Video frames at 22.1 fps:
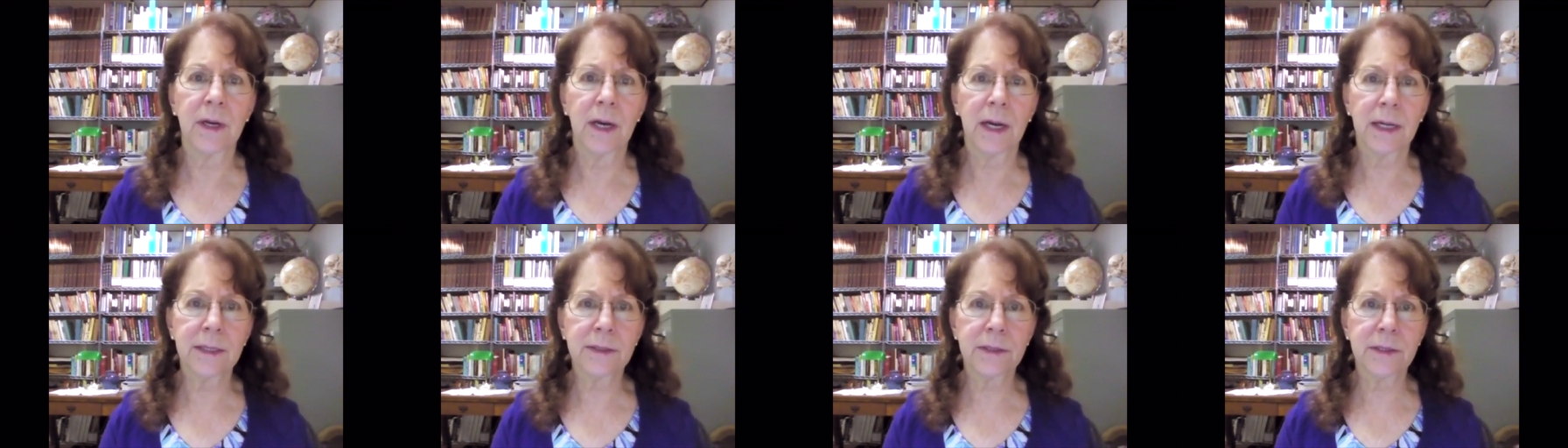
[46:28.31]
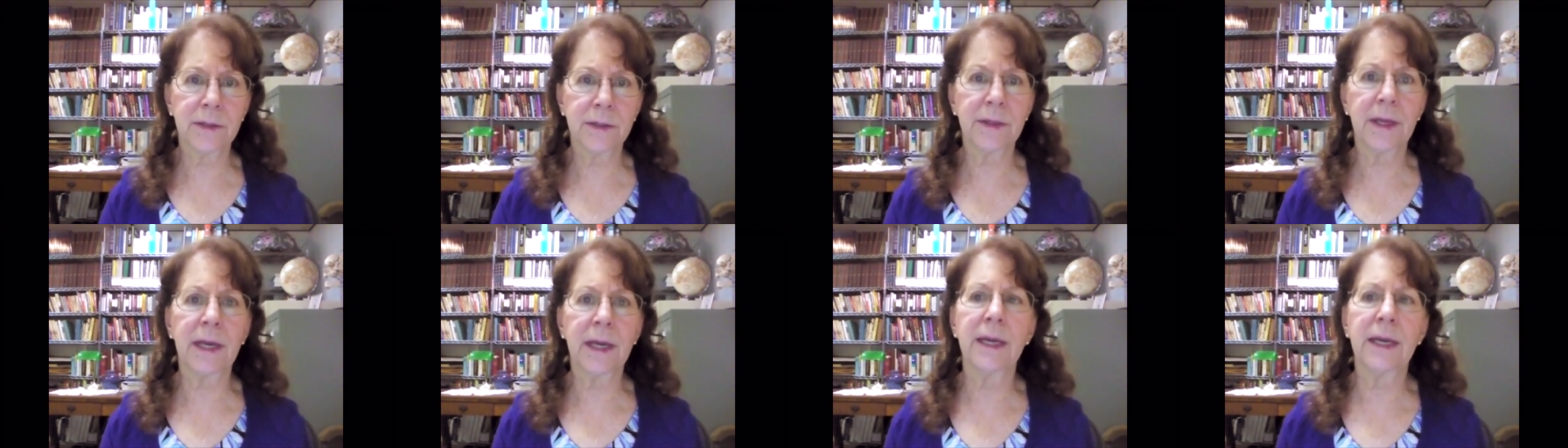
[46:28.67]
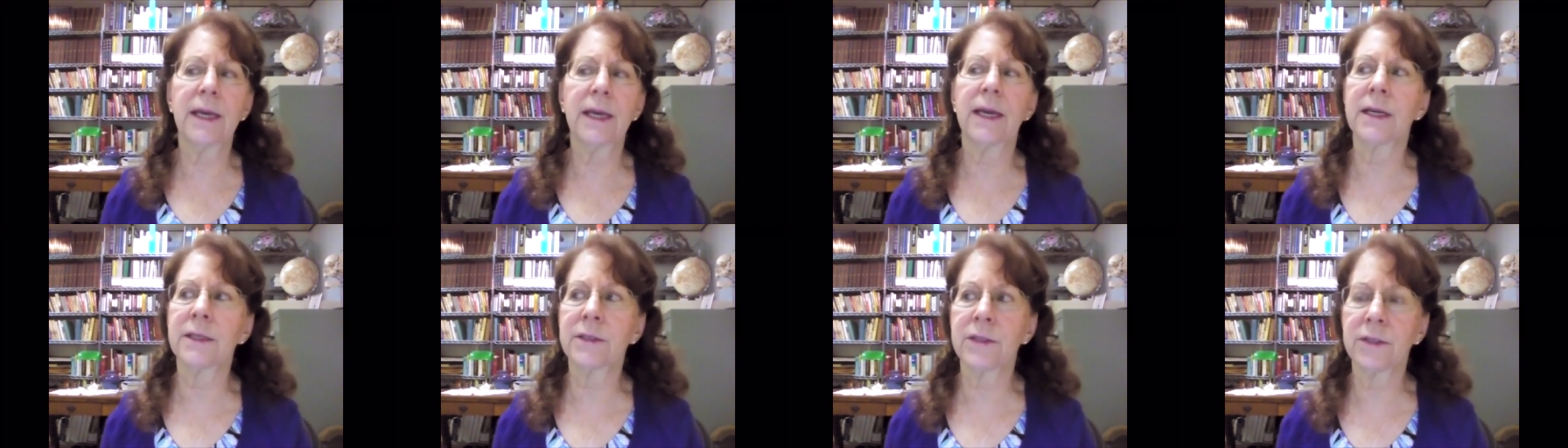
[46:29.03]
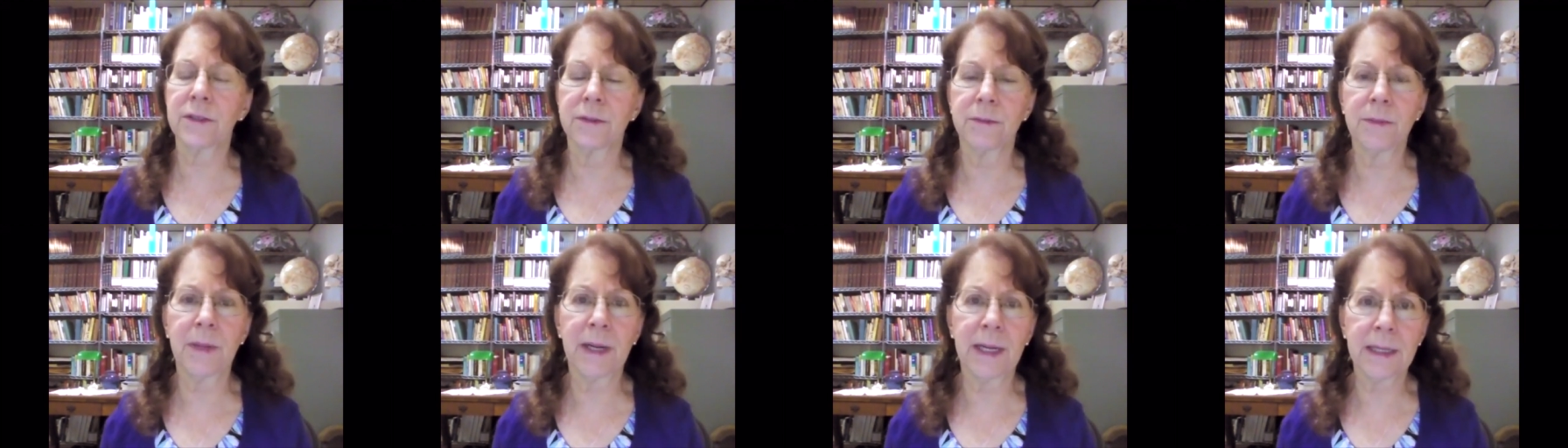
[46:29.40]
until they
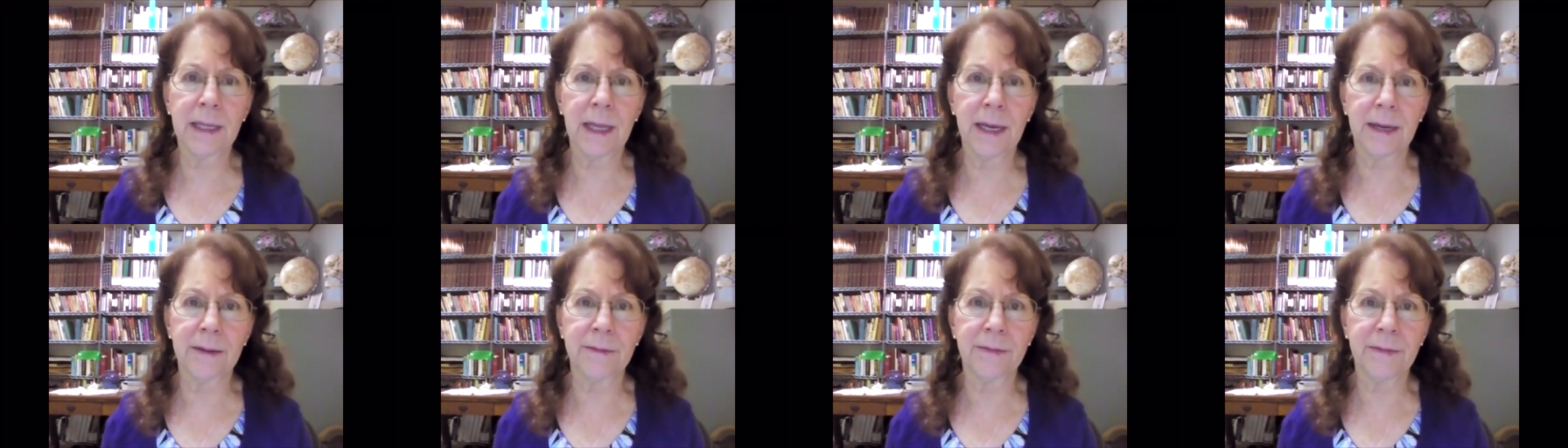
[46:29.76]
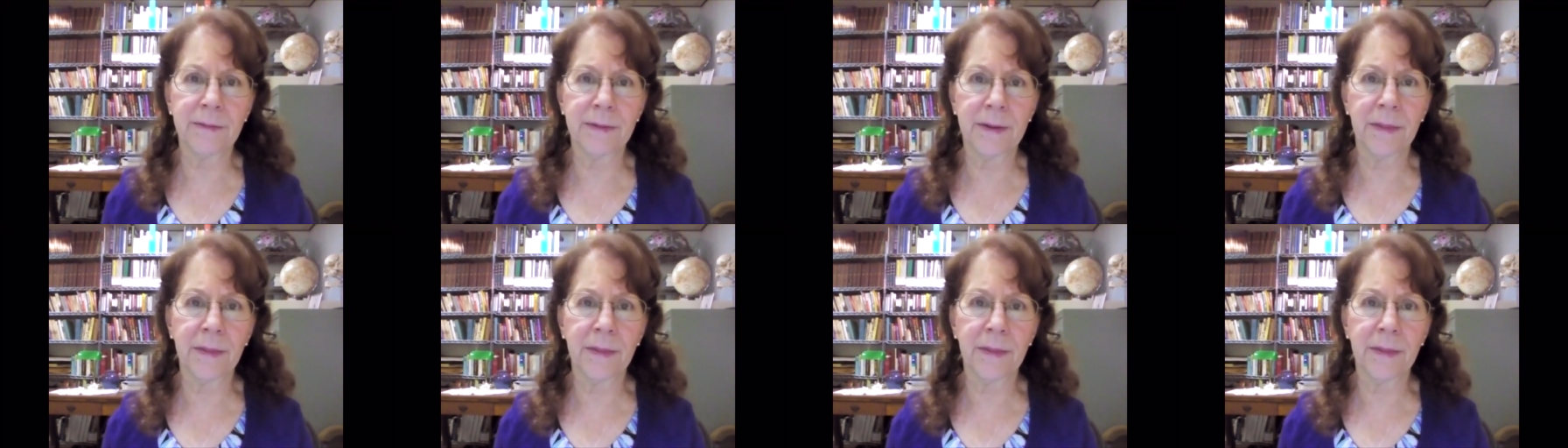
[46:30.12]
entered my life.